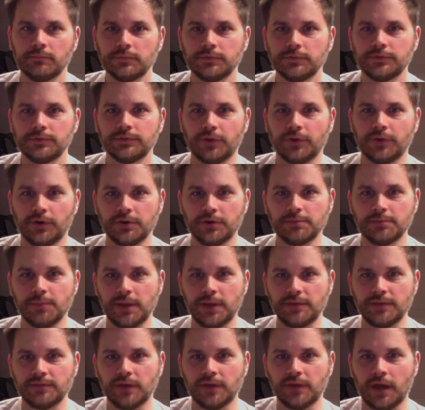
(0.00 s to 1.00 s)

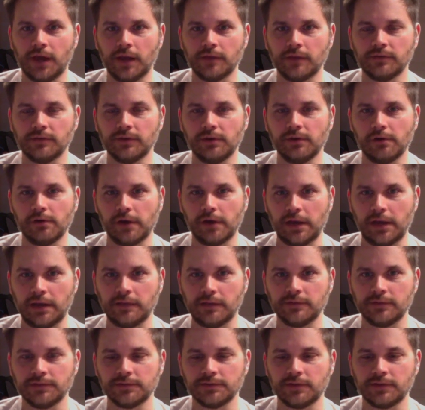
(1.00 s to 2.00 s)
starch-based diets and
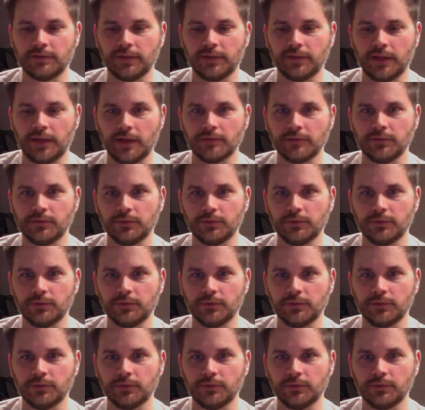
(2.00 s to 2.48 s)
grains and stuff like that.